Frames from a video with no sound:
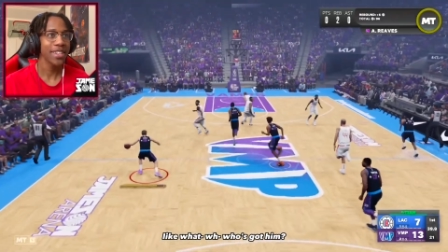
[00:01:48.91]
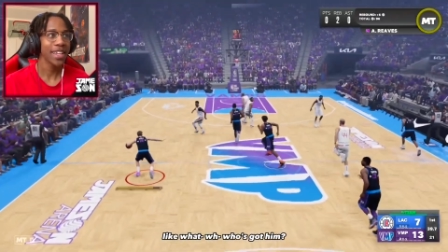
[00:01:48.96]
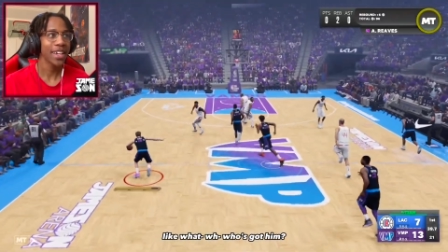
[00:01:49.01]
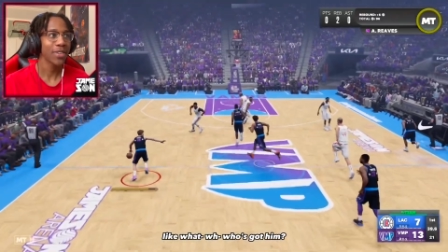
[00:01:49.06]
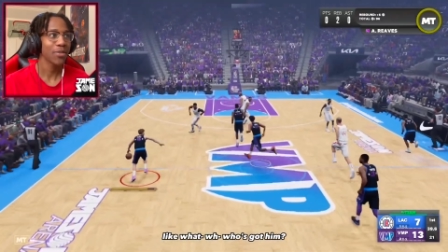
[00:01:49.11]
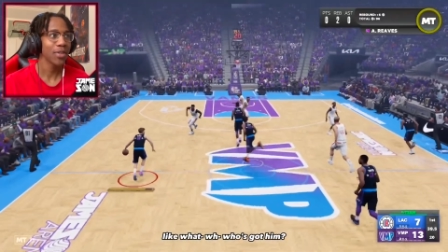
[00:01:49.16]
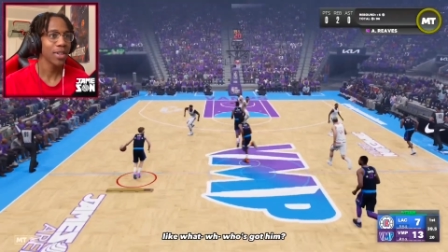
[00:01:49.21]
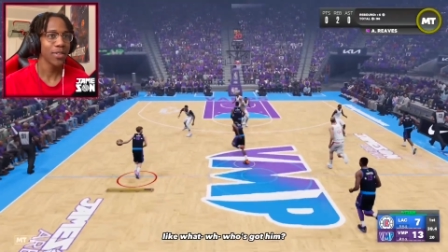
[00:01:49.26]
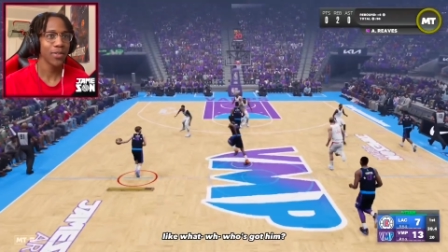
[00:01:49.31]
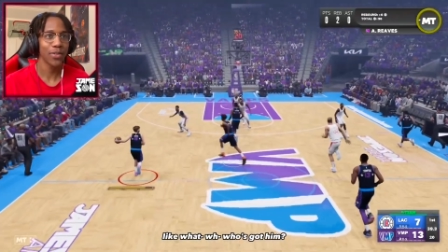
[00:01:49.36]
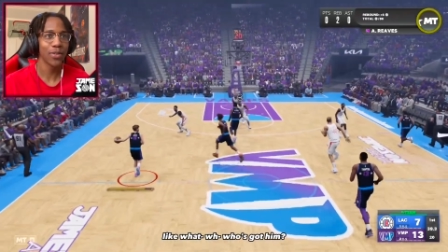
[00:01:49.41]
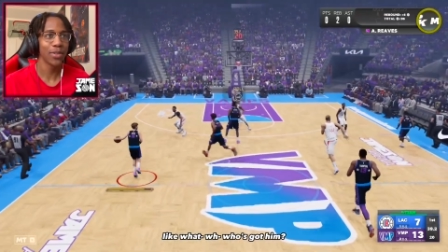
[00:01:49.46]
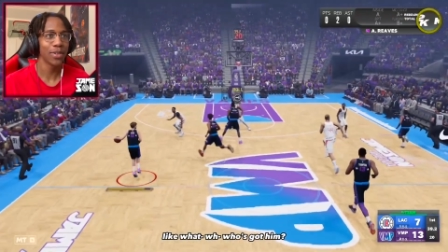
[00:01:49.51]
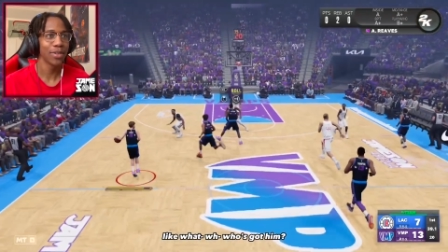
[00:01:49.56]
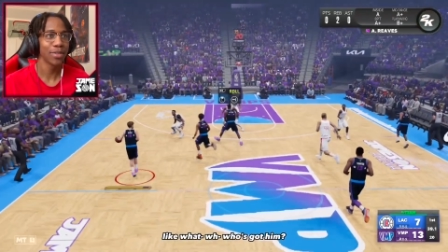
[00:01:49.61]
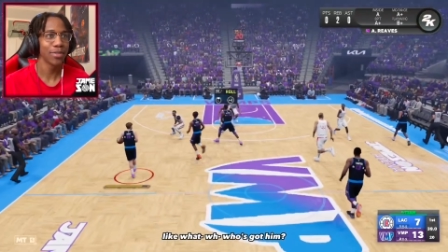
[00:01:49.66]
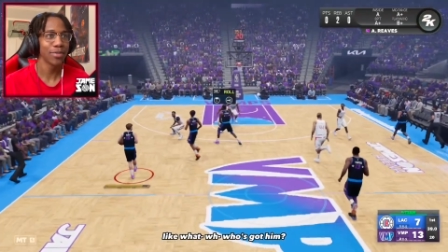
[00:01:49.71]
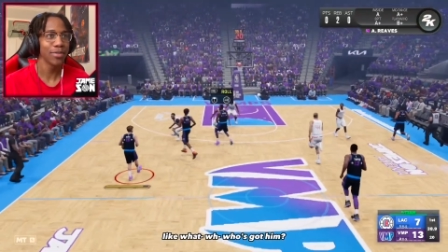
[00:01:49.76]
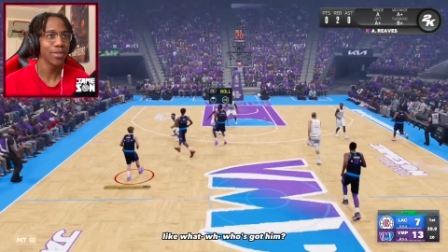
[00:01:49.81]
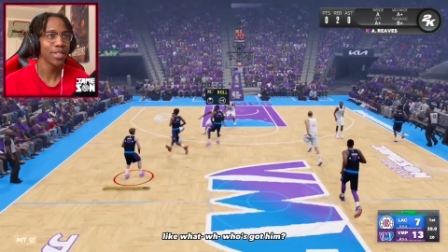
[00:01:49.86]
Like what?
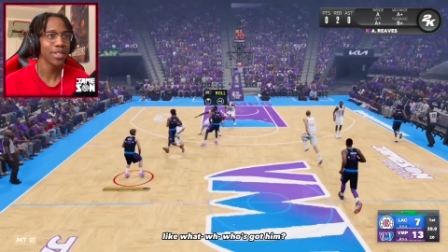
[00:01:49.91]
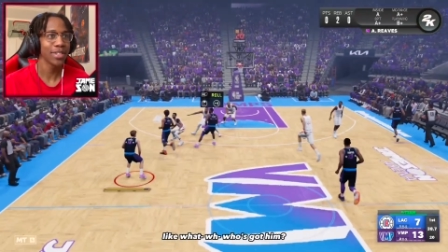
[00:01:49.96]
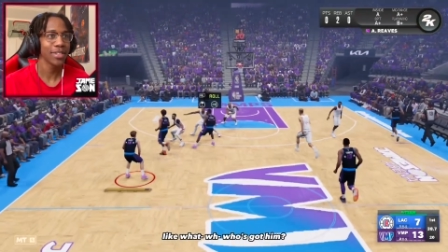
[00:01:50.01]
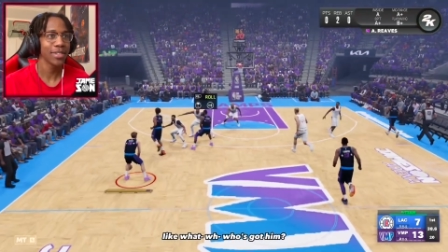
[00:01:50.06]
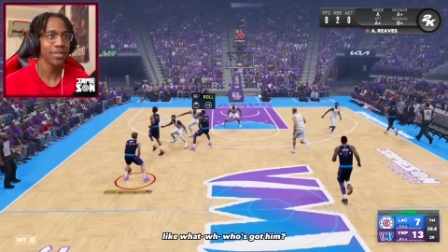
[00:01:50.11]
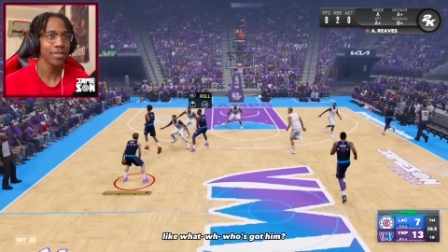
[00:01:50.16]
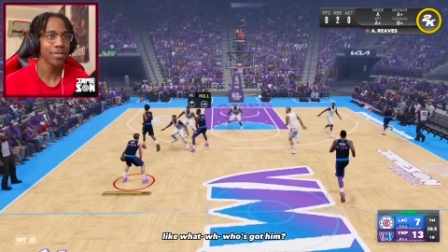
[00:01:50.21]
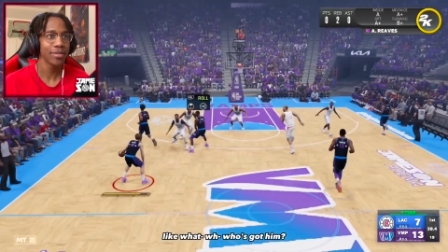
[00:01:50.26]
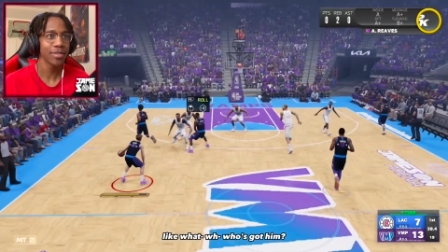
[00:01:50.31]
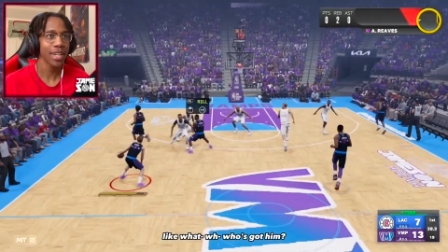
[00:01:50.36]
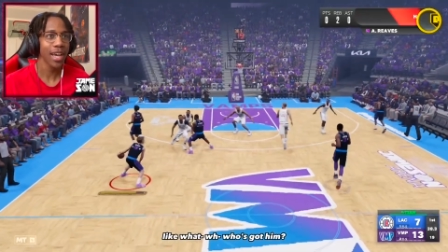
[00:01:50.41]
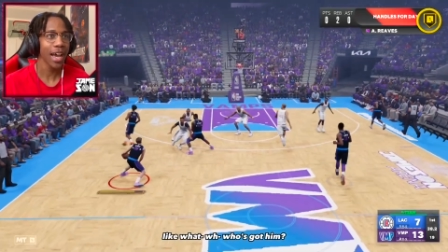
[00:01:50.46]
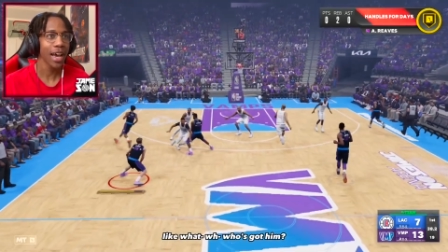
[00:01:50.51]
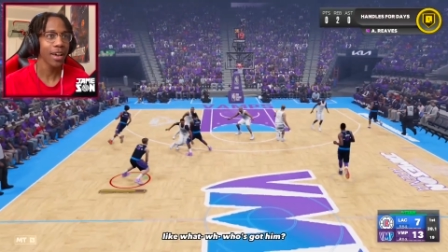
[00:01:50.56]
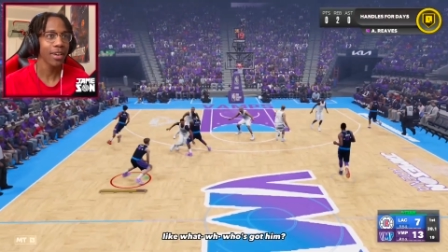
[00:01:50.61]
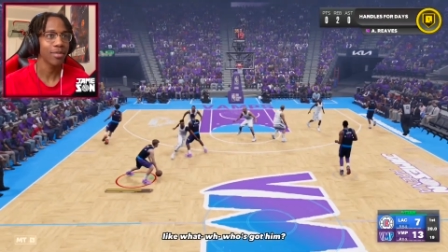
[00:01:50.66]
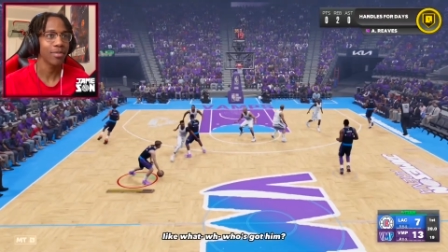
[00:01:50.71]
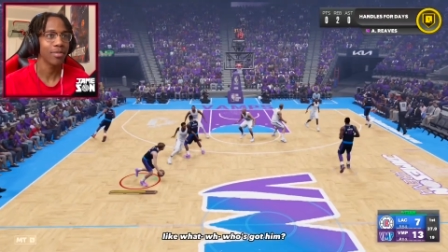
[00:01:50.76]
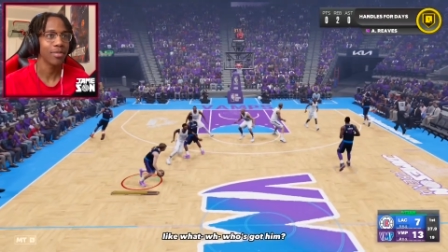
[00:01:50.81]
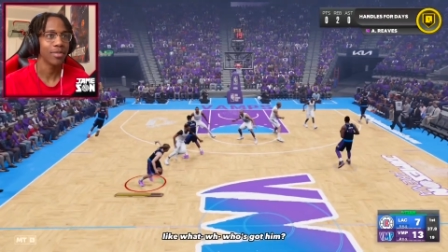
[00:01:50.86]
Who's who's got
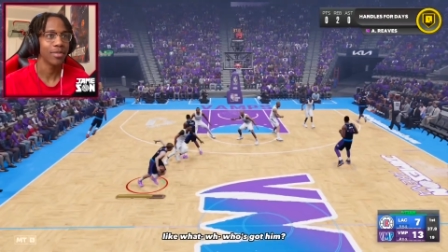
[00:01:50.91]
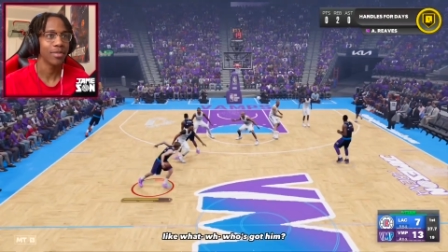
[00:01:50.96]
him?